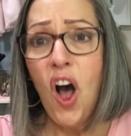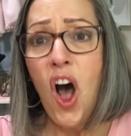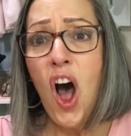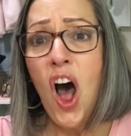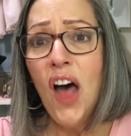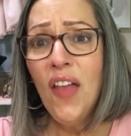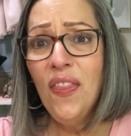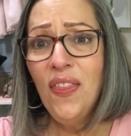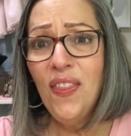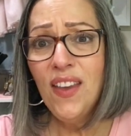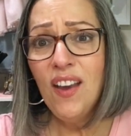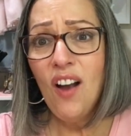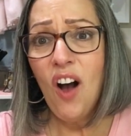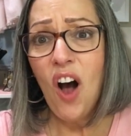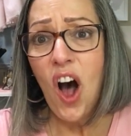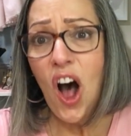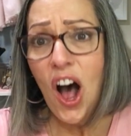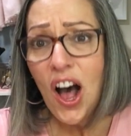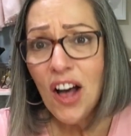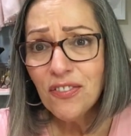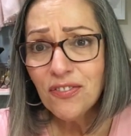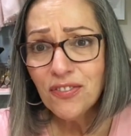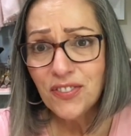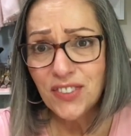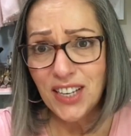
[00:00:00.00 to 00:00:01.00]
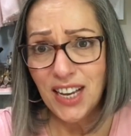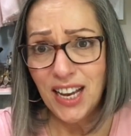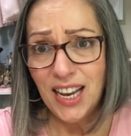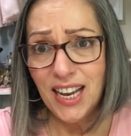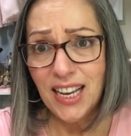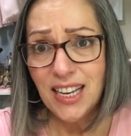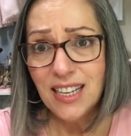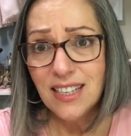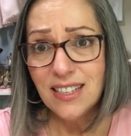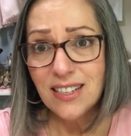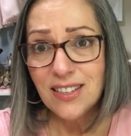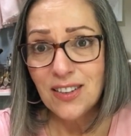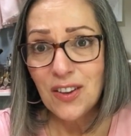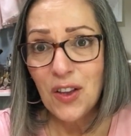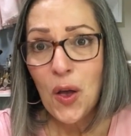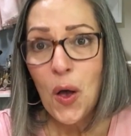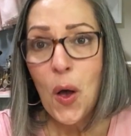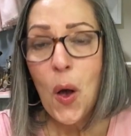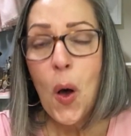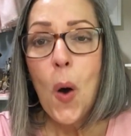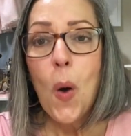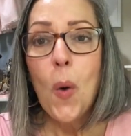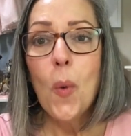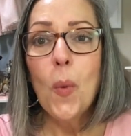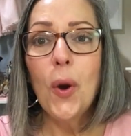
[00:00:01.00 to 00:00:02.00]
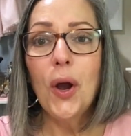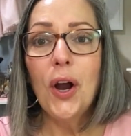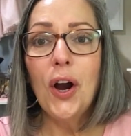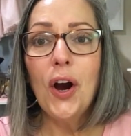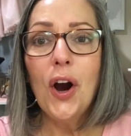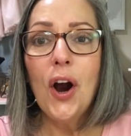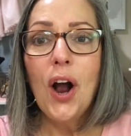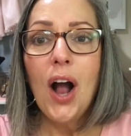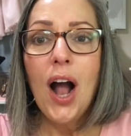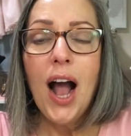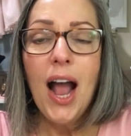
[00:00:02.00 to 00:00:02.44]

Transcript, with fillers: on the off days where